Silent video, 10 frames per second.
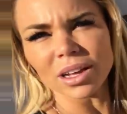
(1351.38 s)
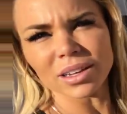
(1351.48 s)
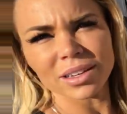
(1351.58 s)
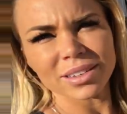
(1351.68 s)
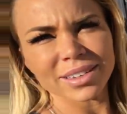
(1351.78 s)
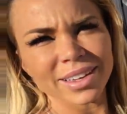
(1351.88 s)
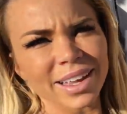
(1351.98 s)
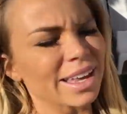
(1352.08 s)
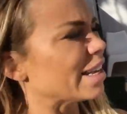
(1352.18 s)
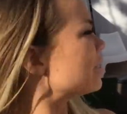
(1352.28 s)
look,
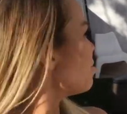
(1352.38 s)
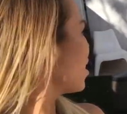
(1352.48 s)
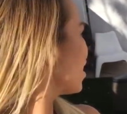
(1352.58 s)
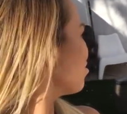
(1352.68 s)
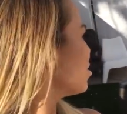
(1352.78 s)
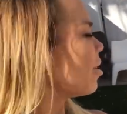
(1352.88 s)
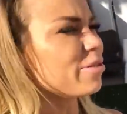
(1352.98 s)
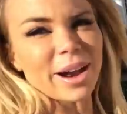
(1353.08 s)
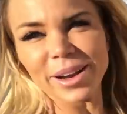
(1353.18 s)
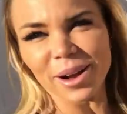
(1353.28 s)
he's making
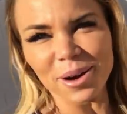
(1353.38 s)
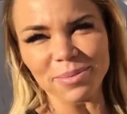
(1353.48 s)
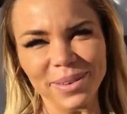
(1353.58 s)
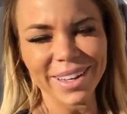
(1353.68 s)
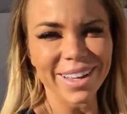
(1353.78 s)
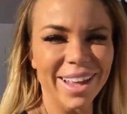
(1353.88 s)
himself right at home.